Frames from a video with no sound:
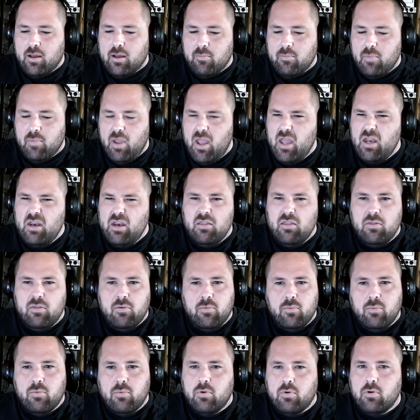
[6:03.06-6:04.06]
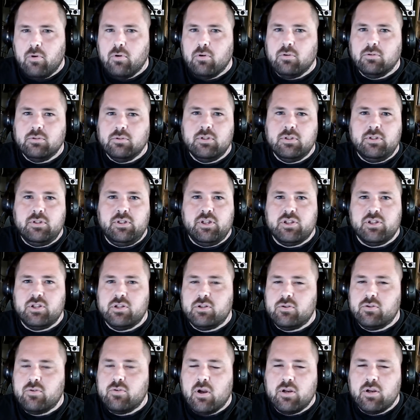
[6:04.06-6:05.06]
End of the world,
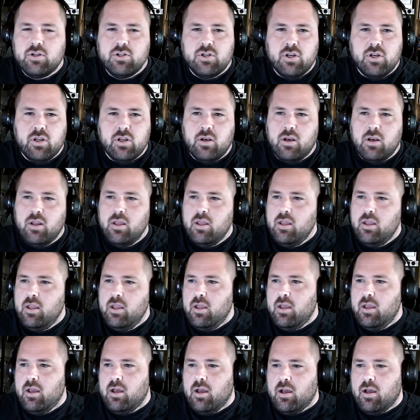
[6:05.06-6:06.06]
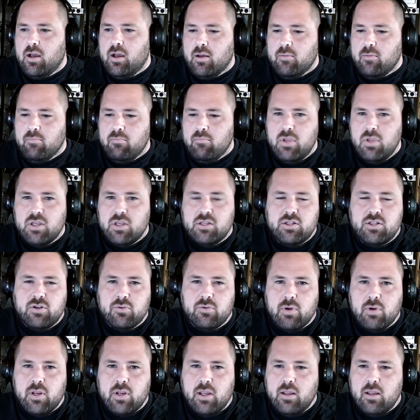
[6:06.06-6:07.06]
destruction,
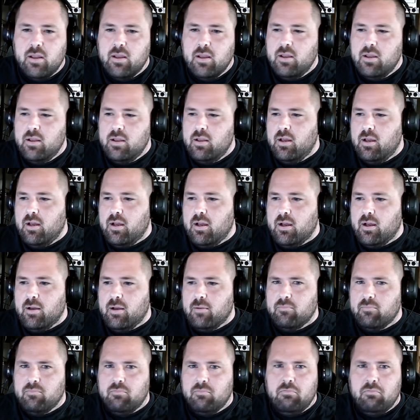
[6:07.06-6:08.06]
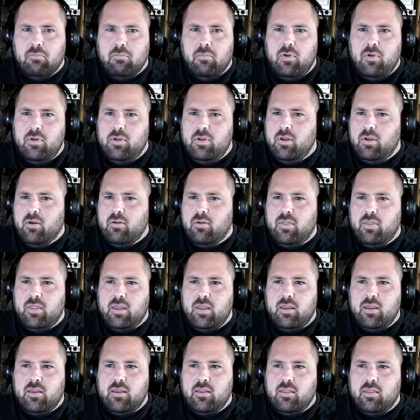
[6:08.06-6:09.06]
mystery, you know,
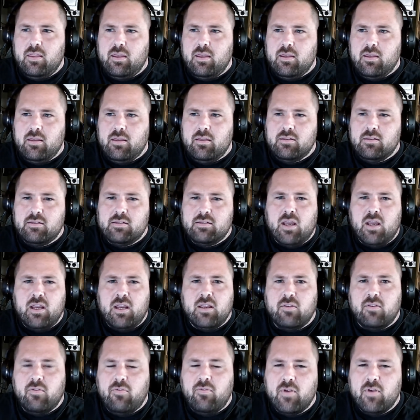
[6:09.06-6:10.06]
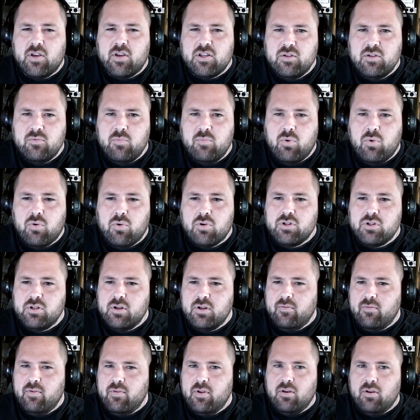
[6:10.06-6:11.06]
the science fiction portion
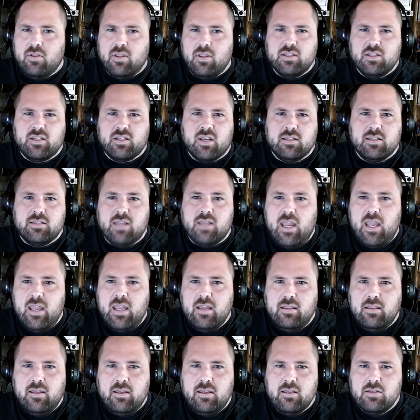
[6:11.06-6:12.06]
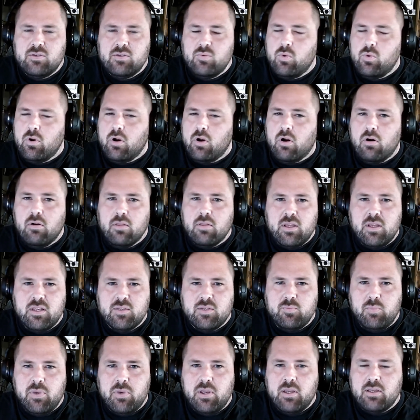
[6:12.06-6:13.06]
of it. Are these guys aliens? What are these
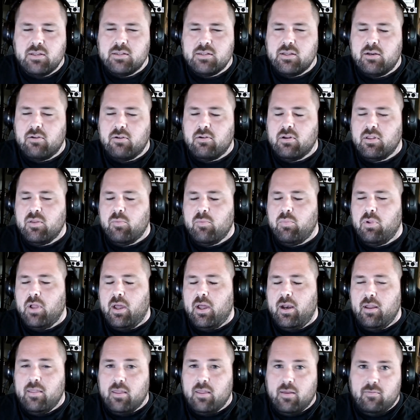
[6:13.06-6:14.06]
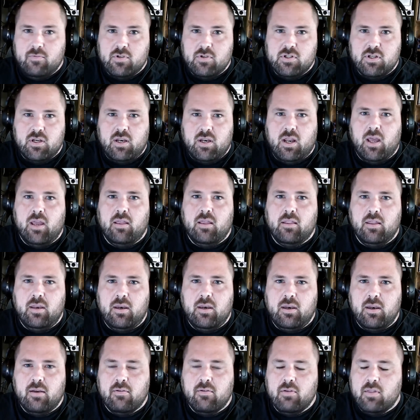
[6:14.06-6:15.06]
beings that are on the planet that have just
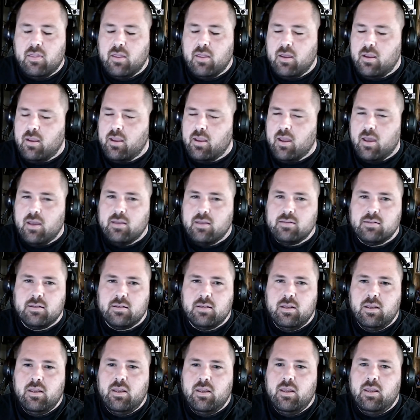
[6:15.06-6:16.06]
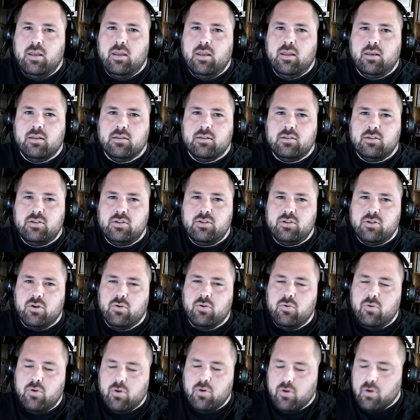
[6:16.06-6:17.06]
annihilated everything? Guys, it is so
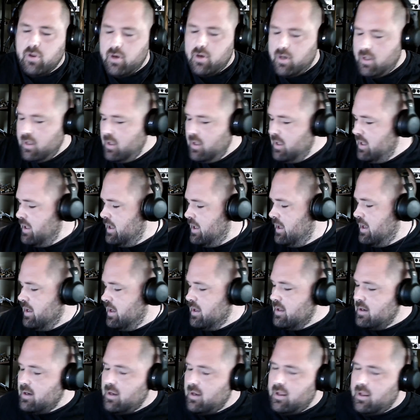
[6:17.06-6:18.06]
good. And